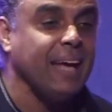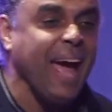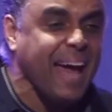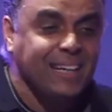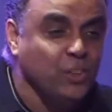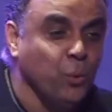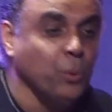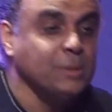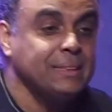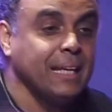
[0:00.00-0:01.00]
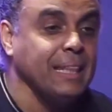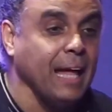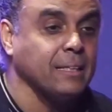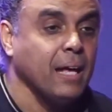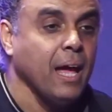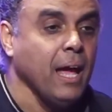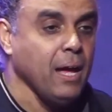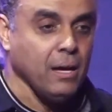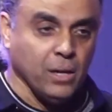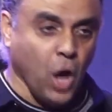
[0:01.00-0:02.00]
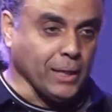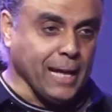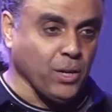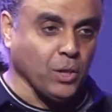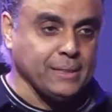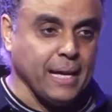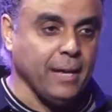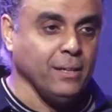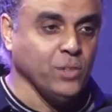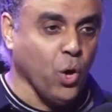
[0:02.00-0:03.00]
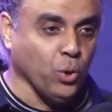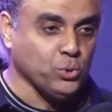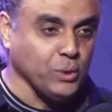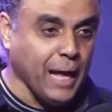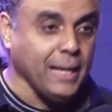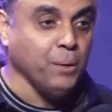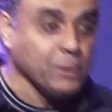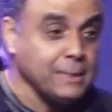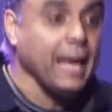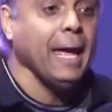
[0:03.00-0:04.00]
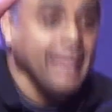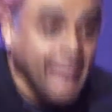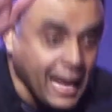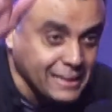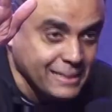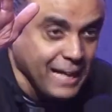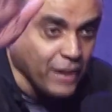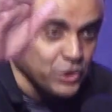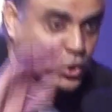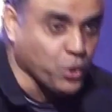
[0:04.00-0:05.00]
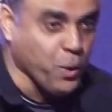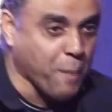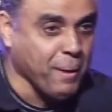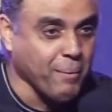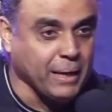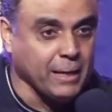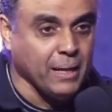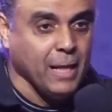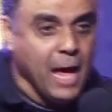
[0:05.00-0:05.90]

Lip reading: And you will see that God cannot say no to that. He will say, yes, I'll show you a miracle.